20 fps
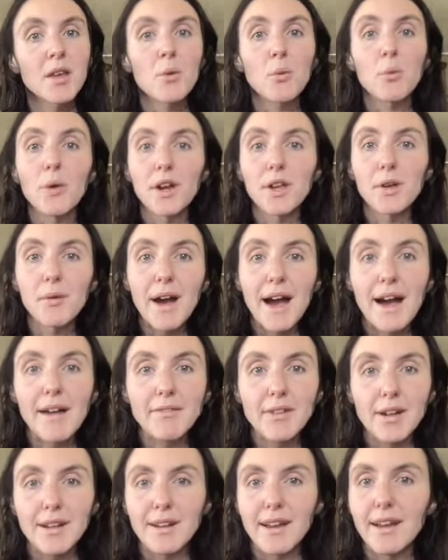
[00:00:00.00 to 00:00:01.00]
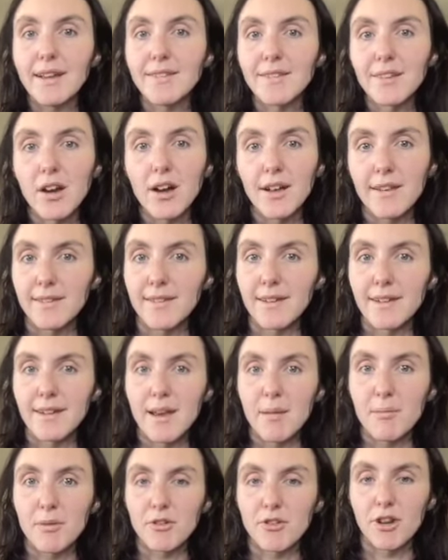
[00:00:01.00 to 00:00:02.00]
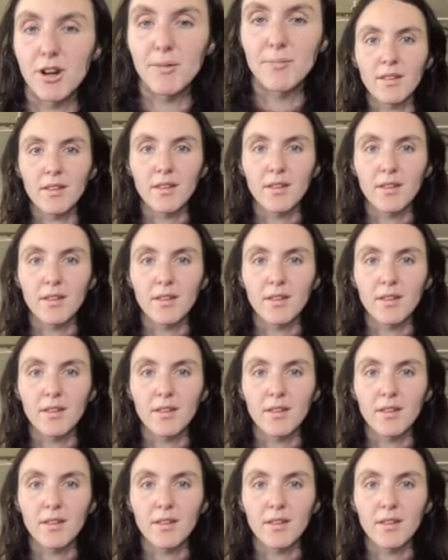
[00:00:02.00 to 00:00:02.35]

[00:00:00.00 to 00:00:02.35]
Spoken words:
where you have a nice constant temperature.